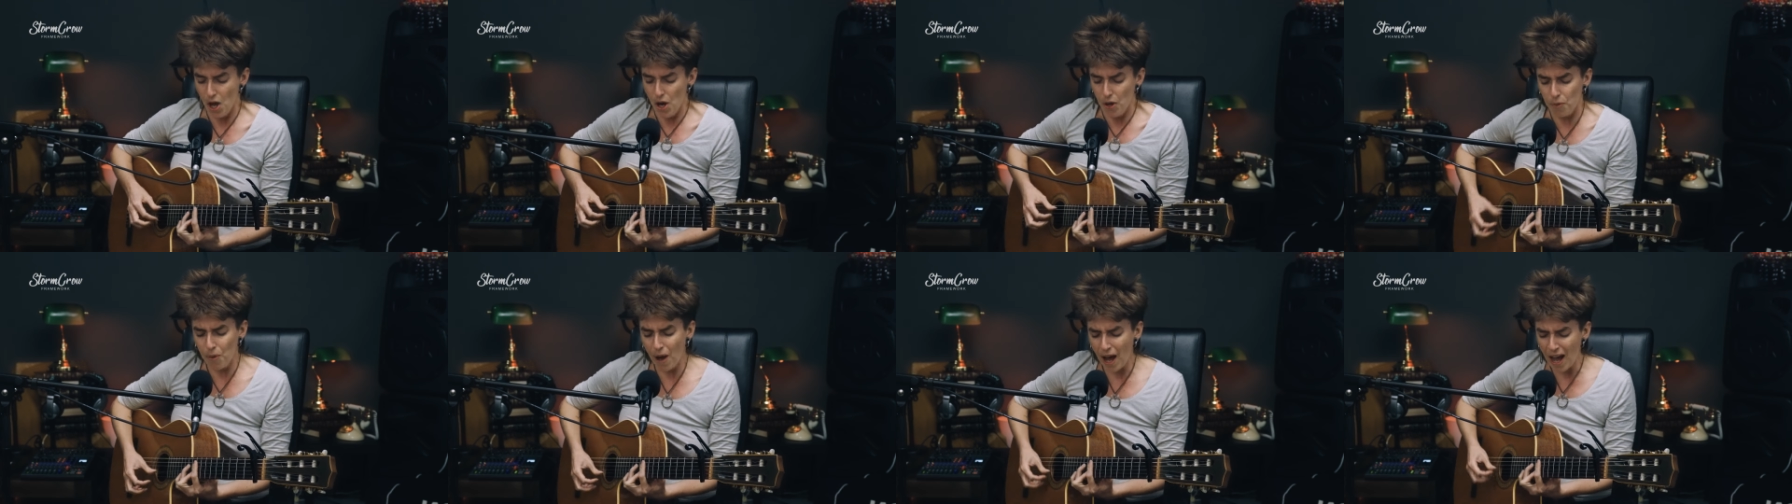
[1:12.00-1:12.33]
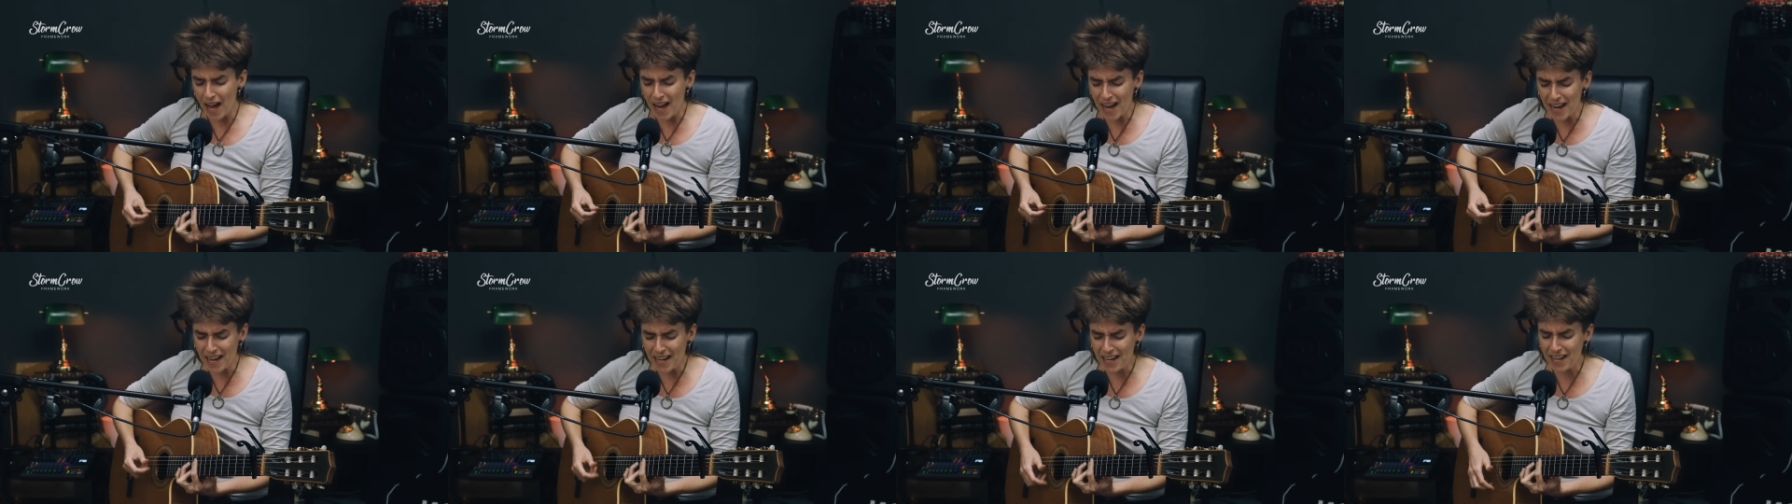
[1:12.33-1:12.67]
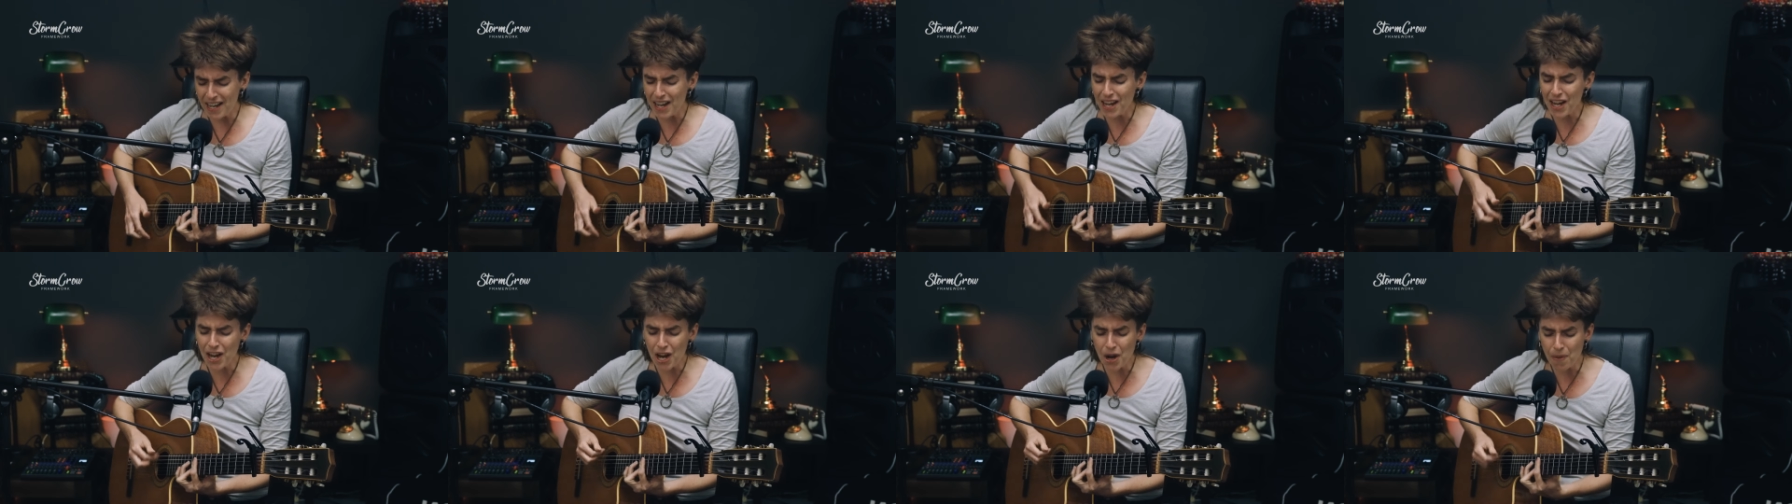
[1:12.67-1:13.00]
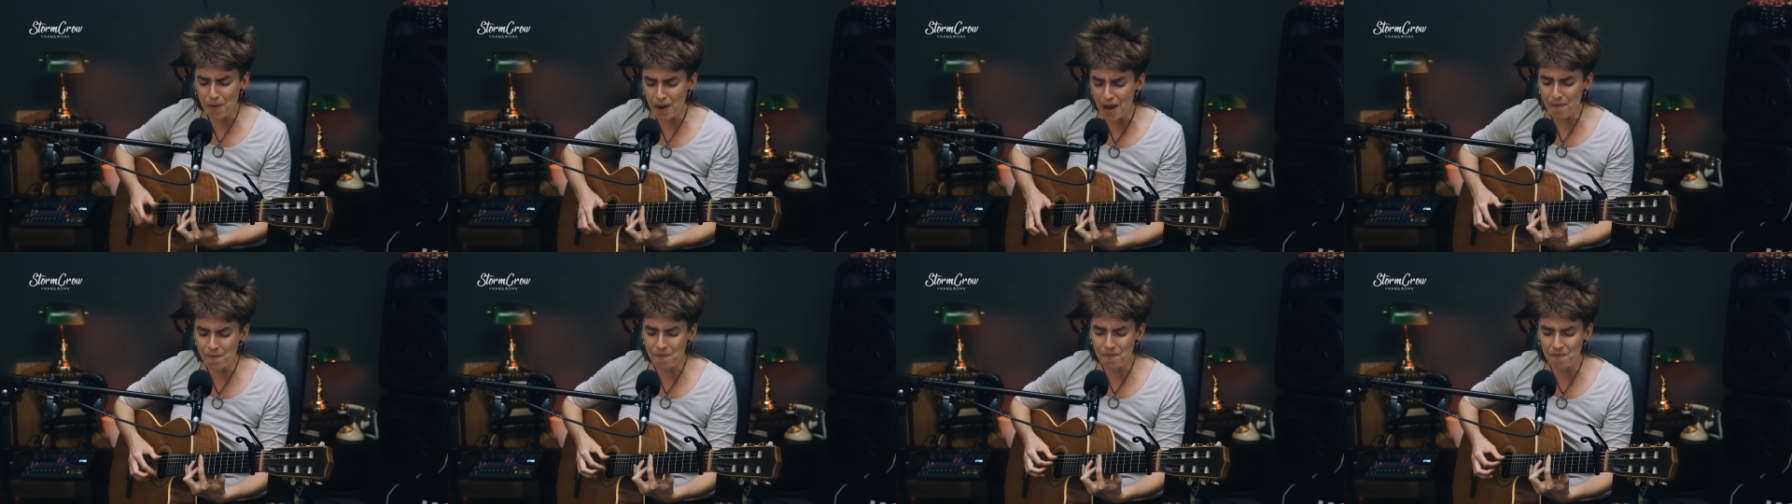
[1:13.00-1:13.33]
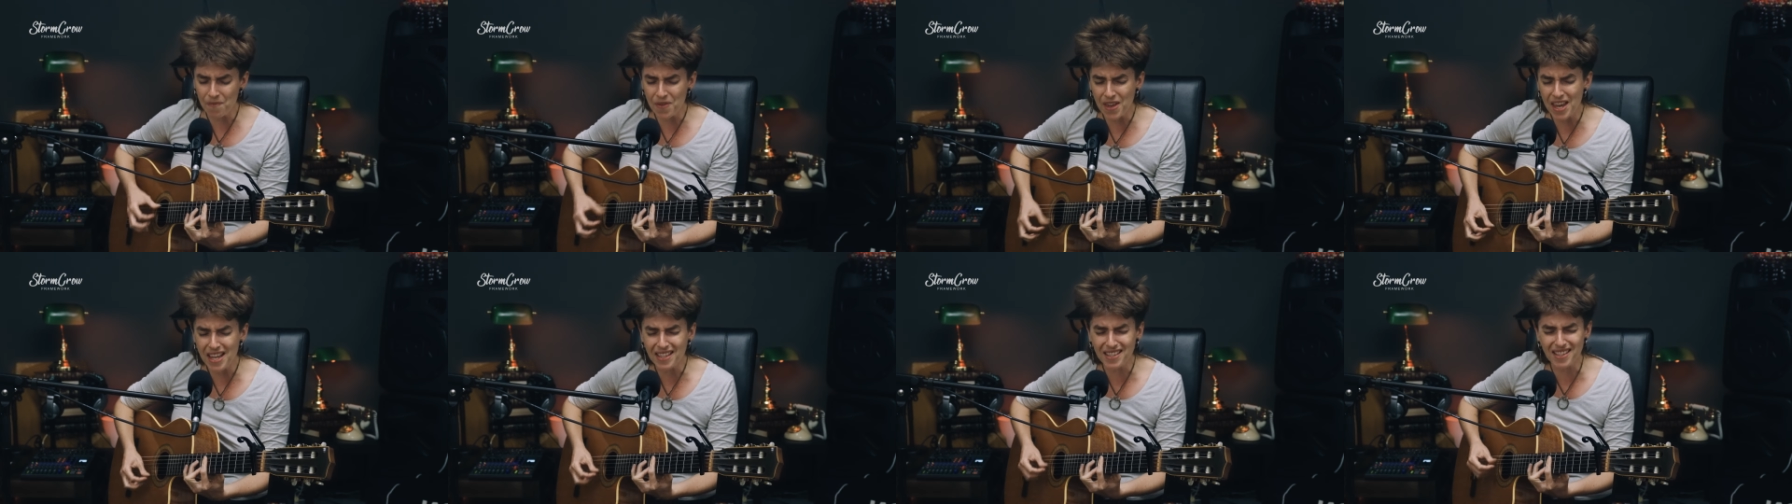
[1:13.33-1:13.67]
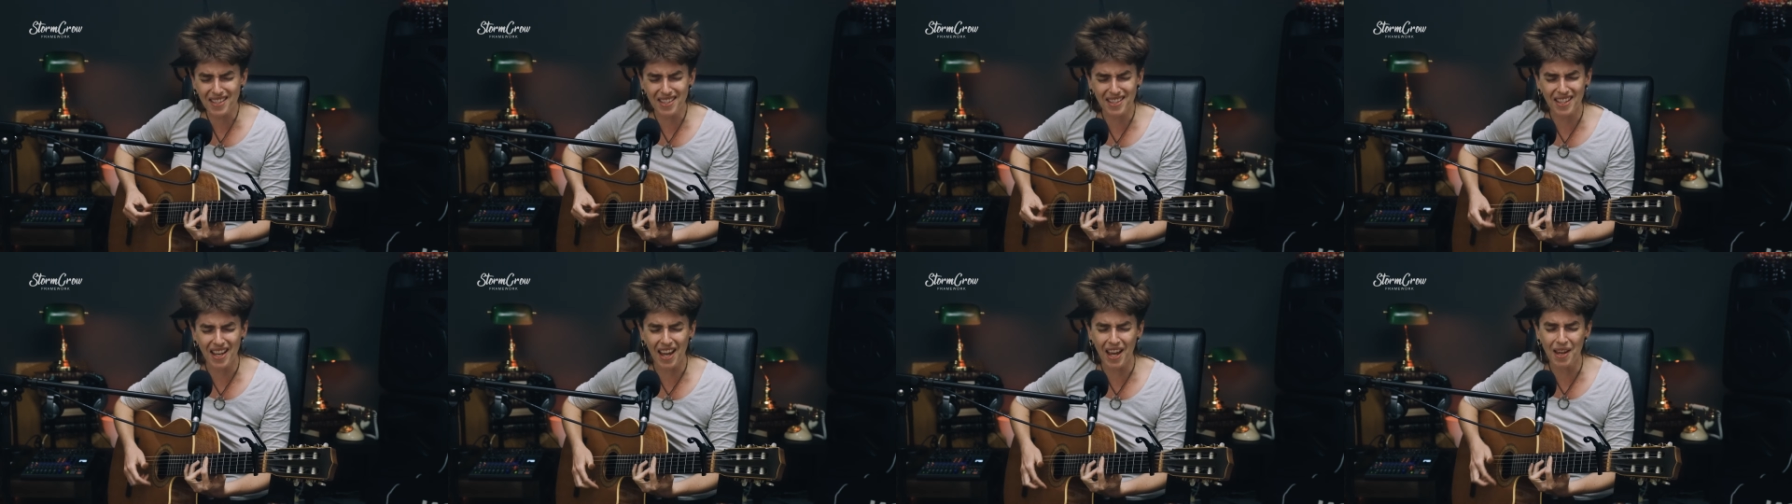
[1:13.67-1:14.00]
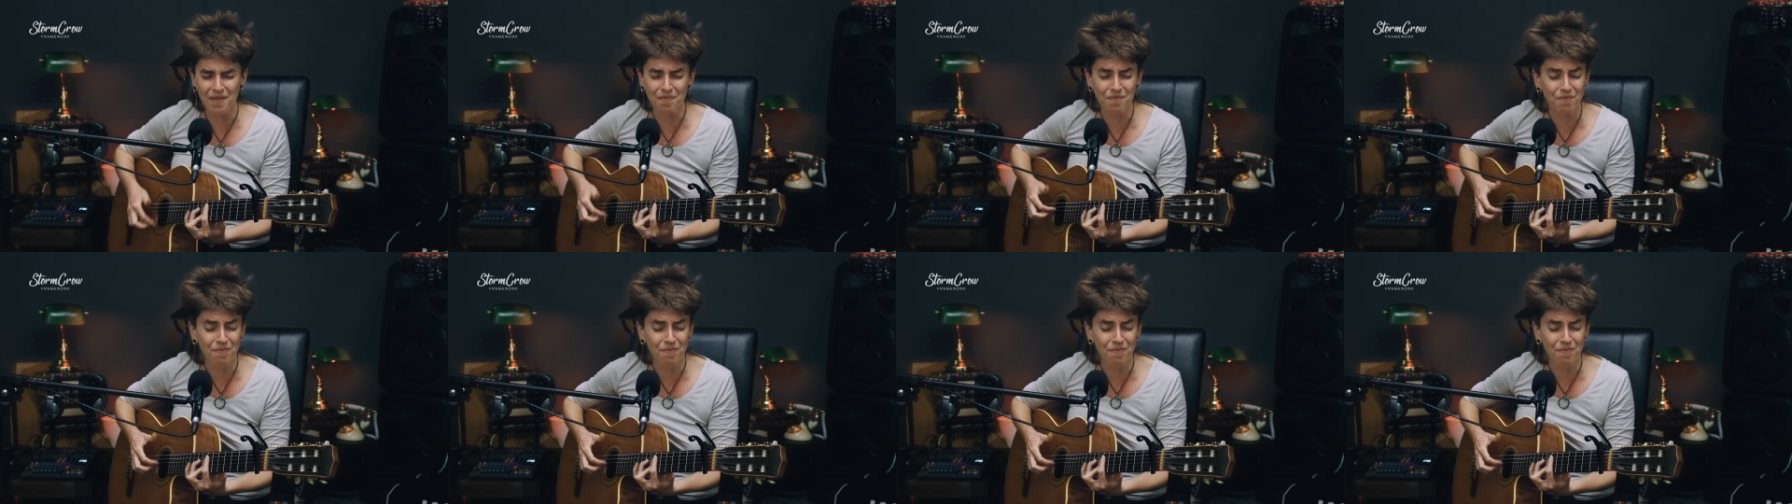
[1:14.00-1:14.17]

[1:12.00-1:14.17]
right here in this same